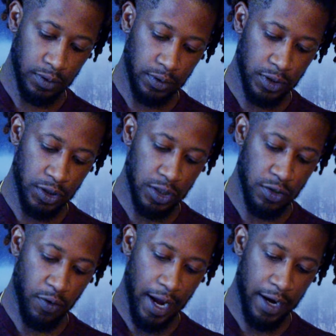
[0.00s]
continue to
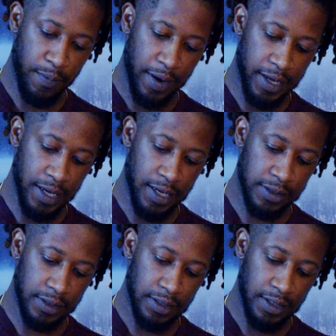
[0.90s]
crack it with my
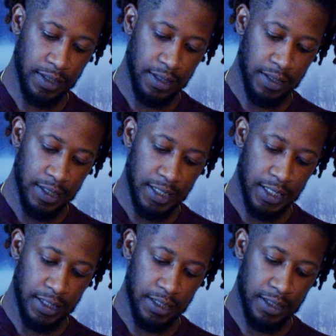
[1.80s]
hands,
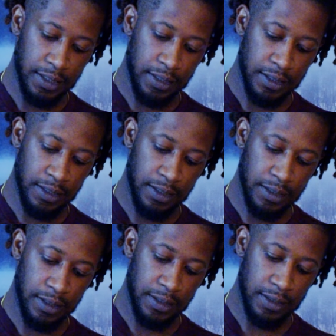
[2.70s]
and then
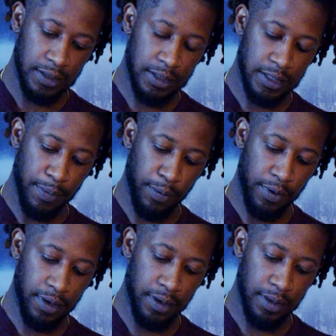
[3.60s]
separate.